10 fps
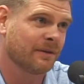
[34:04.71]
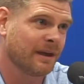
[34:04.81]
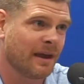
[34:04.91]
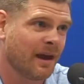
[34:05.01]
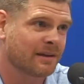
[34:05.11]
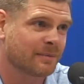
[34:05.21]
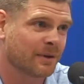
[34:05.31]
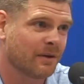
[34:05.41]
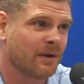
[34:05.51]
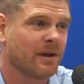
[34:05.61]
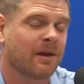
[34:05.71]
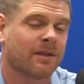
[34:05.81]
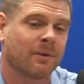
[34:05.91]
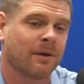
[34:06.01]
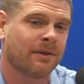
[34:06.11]
hospital.
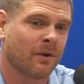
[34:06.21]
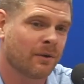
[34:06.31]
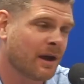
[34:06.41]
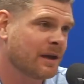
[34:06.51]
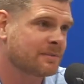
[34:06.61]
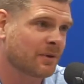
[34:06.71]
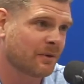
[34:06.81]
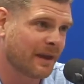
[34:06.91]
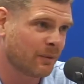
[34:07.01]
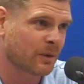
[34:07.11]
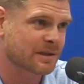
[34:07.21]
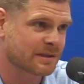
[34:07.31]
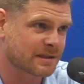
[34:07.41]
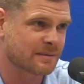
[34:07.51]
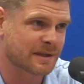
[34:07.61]
They're one of the only hospital network
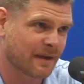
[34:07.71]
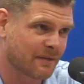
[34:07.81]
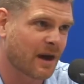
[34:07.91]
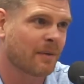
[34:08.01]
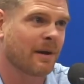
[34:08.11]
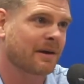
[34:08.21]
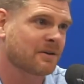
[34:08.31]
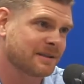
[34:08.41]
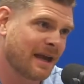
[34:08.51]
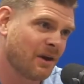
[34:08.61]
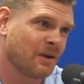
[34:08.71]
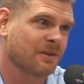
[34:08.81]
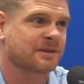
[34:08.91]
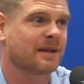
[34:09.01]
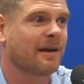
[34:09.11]
systems that have chiropractors now on their
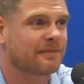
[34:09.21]
staff.